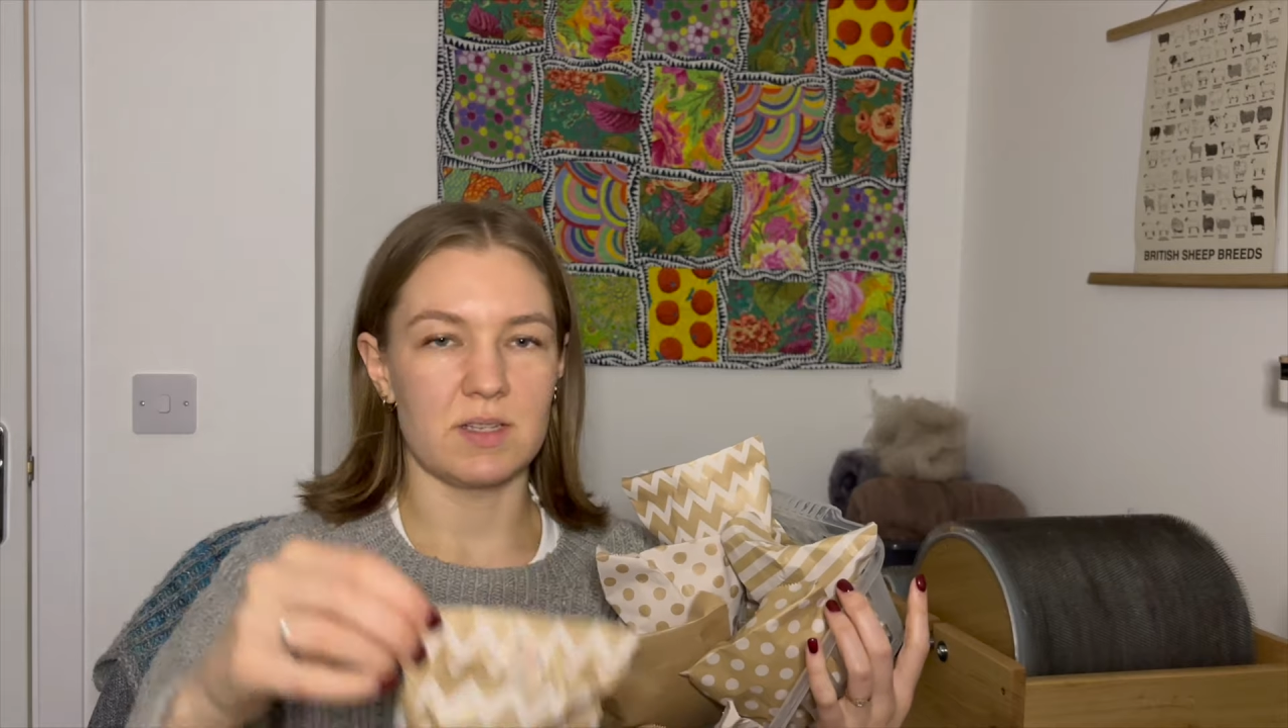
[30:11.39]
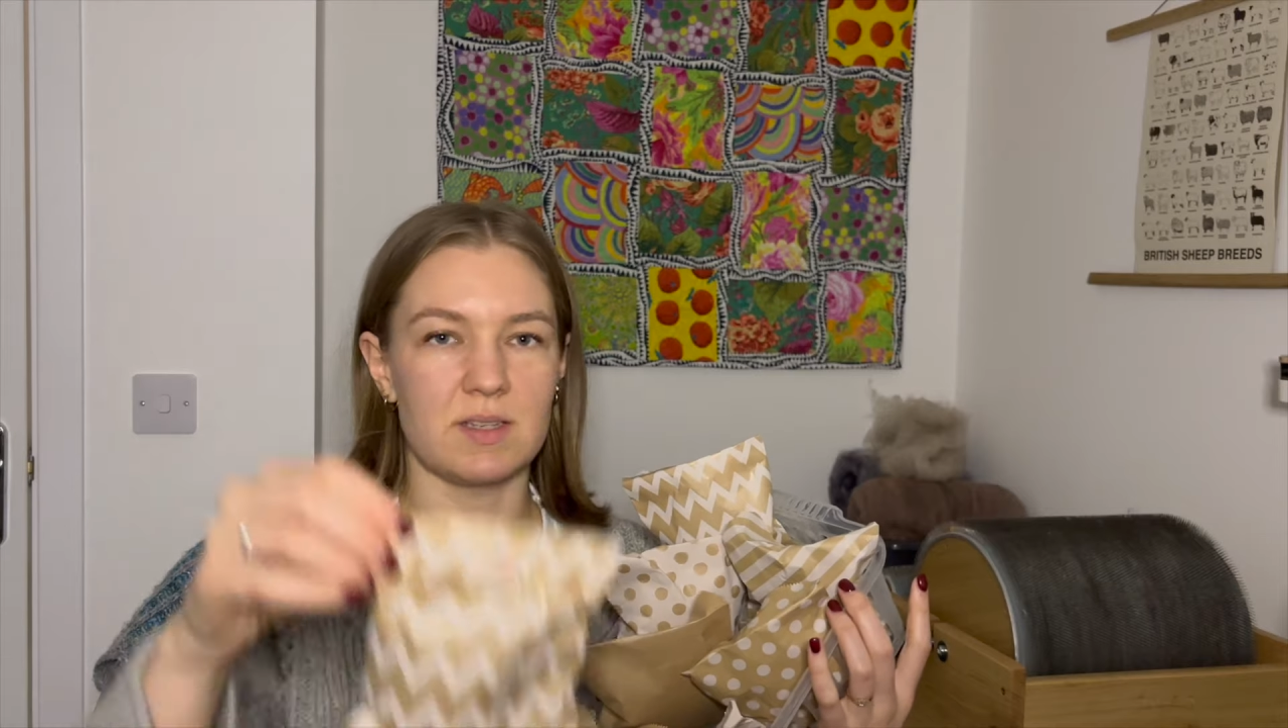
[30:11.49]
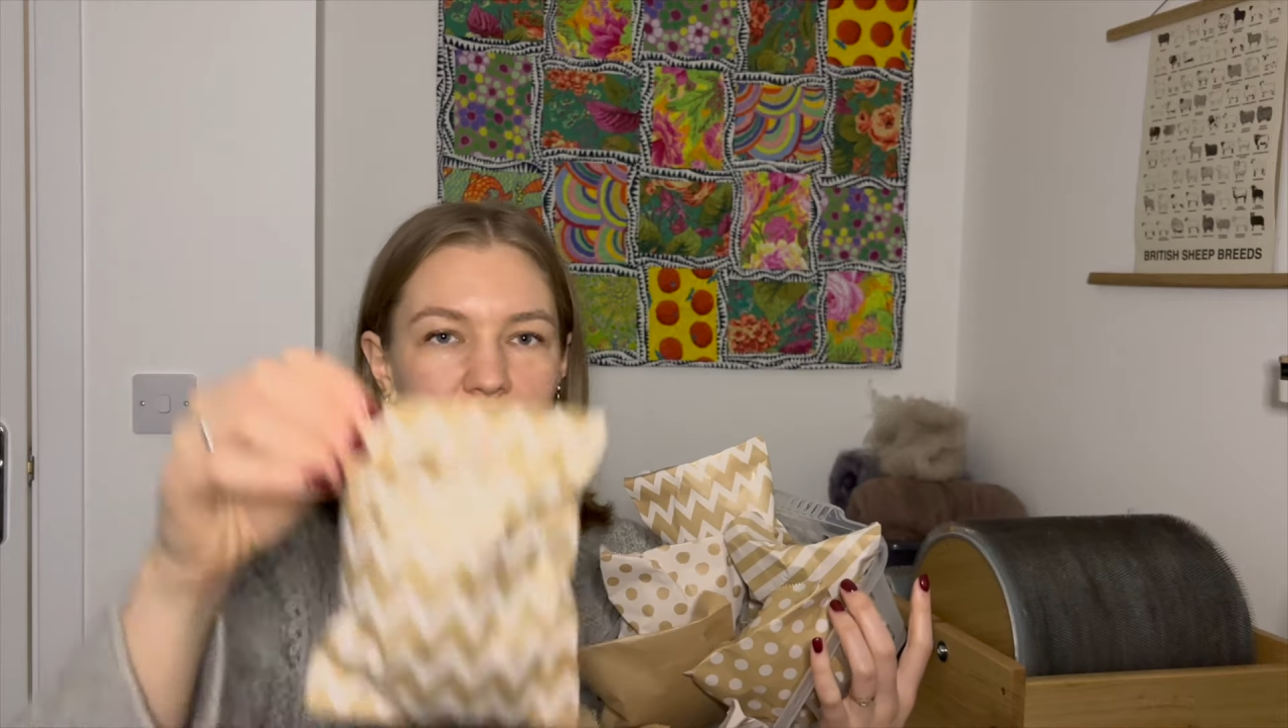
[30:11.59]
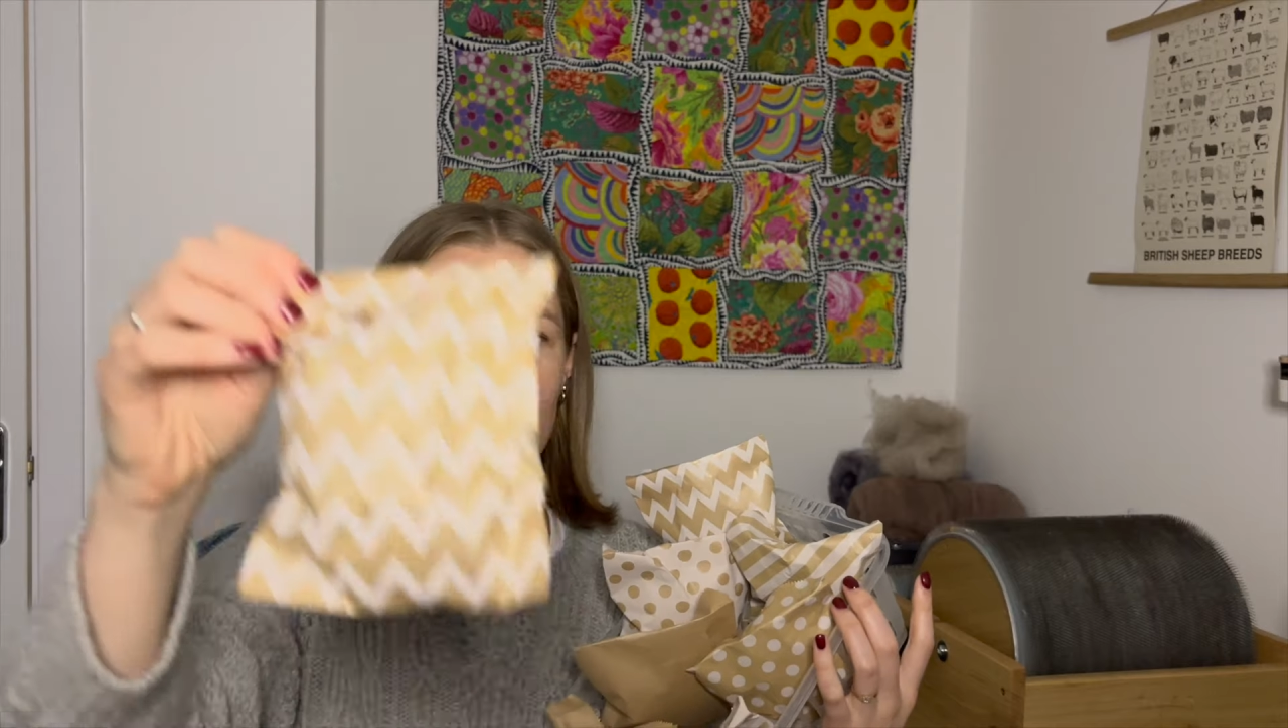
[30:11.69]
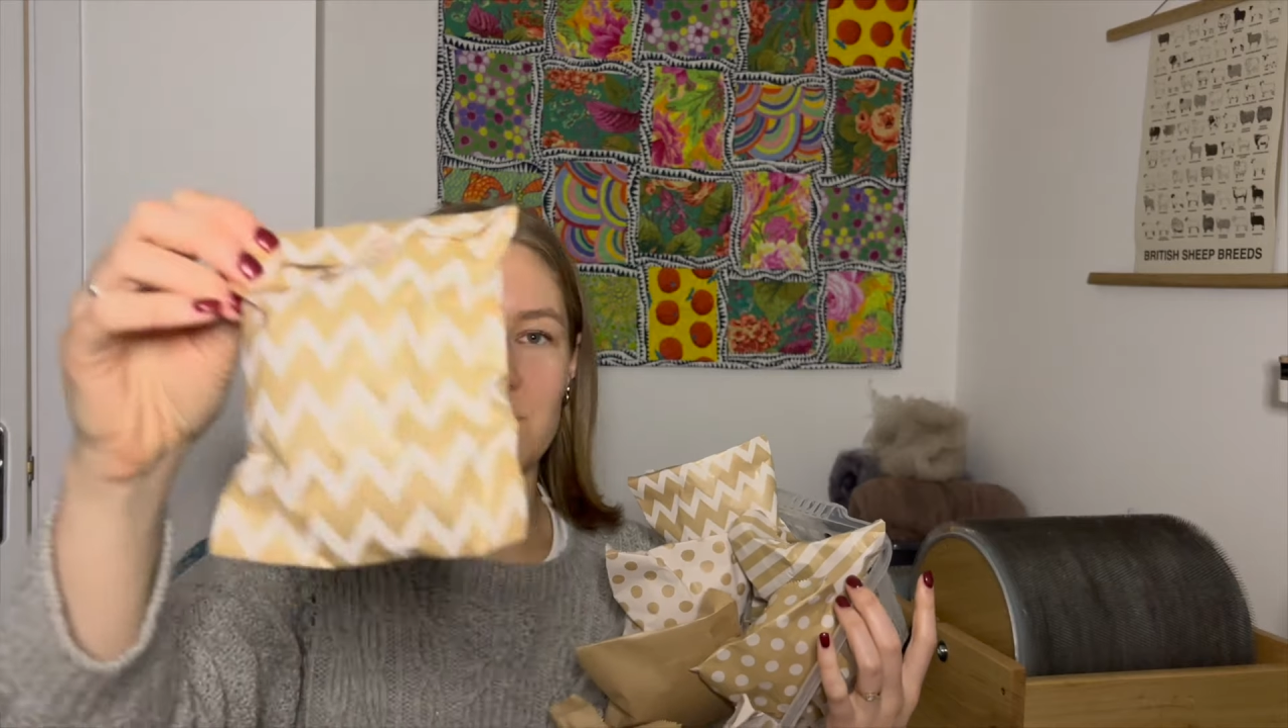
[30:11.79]

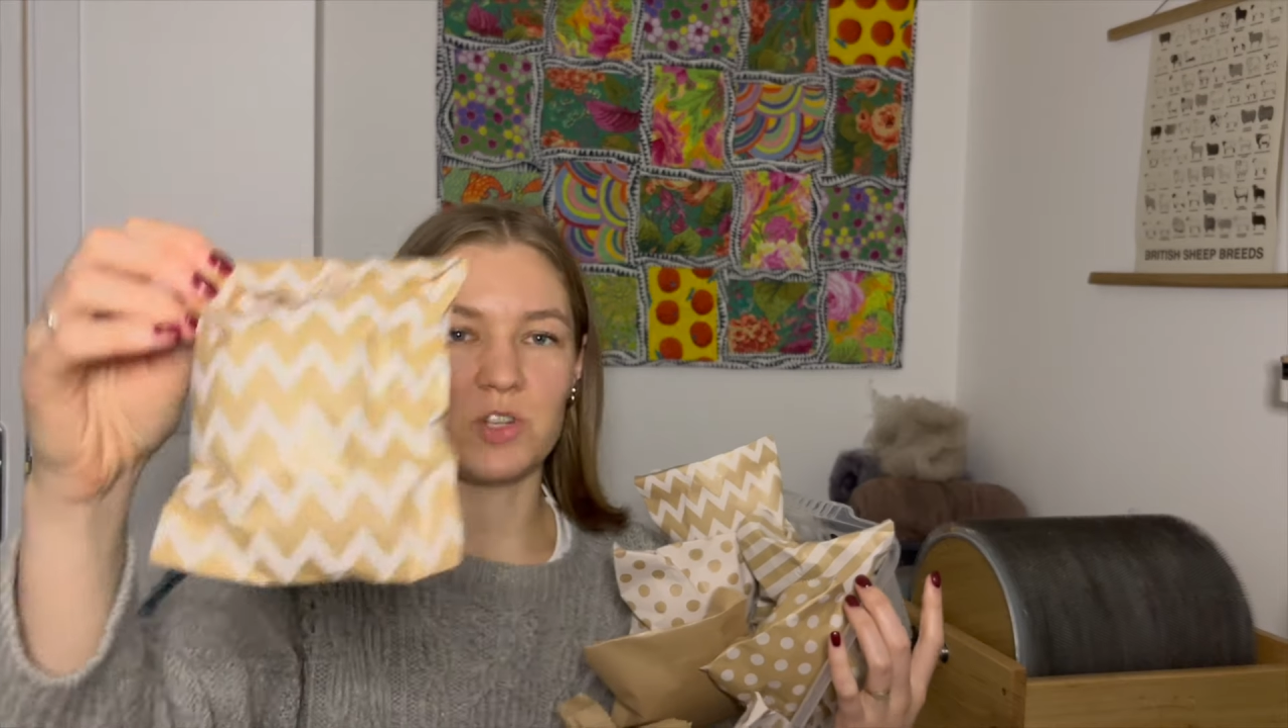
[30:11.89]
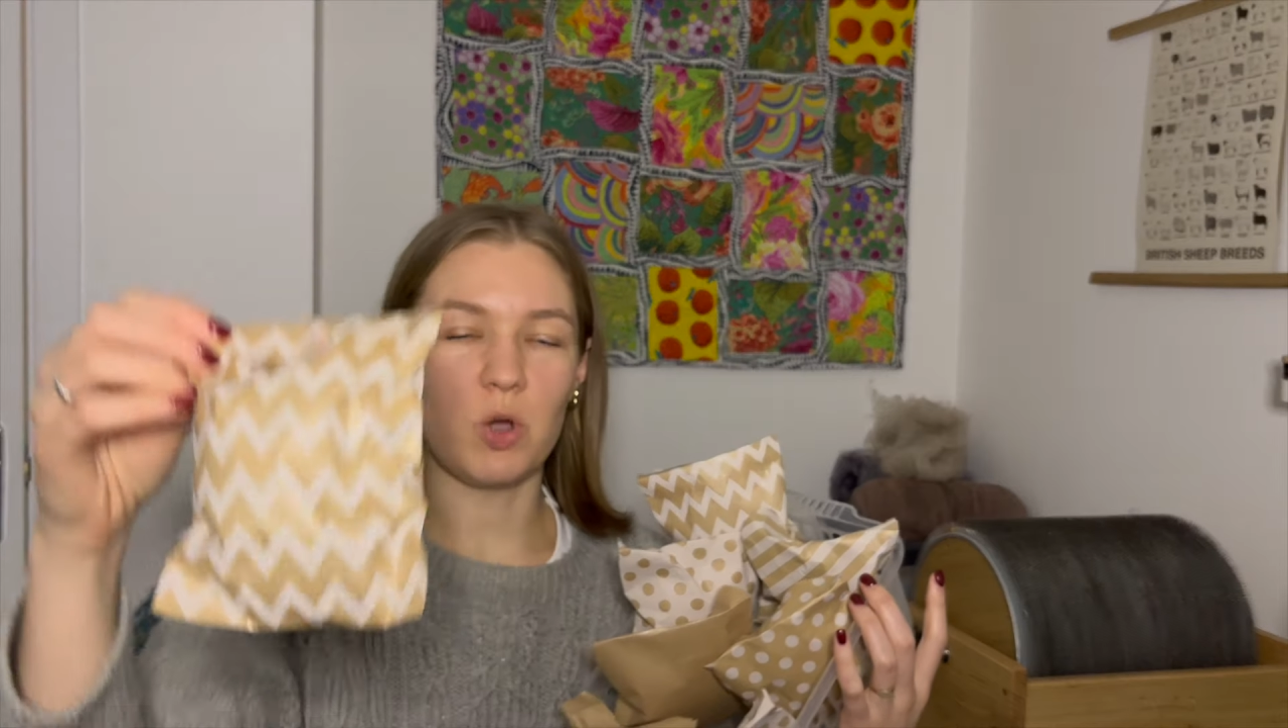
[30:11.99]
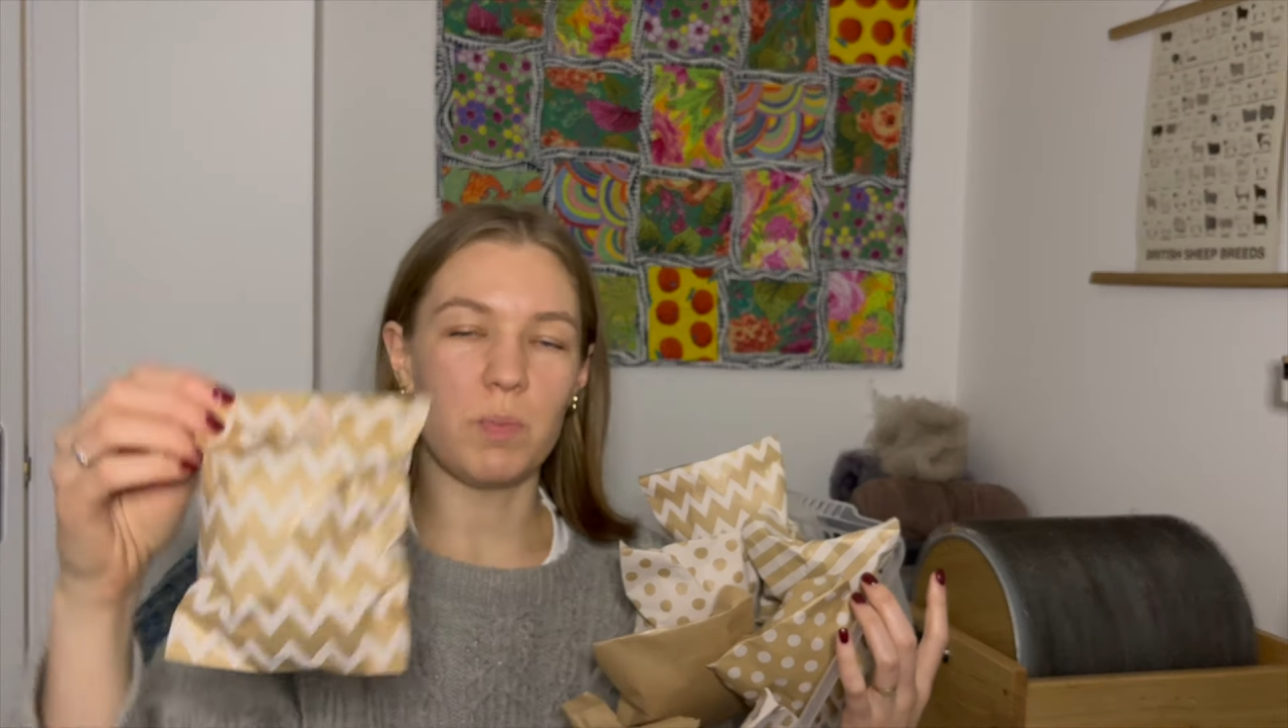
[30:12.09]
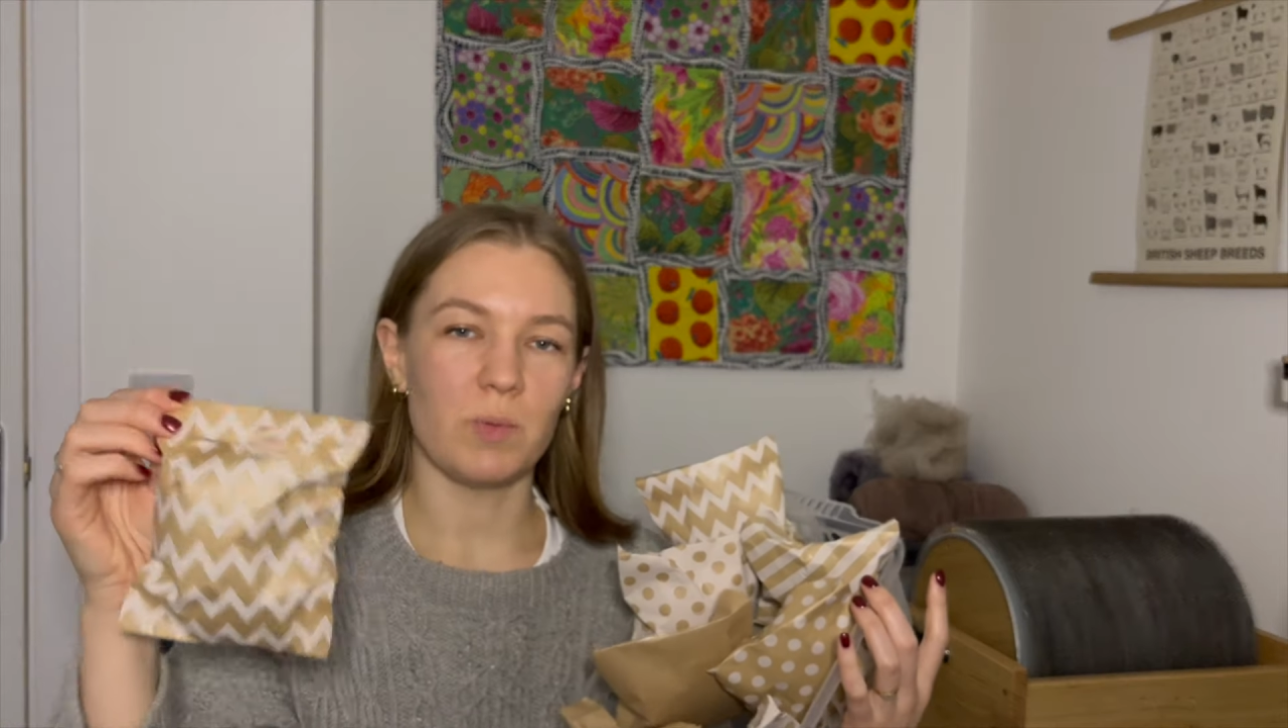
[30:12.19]
that I just open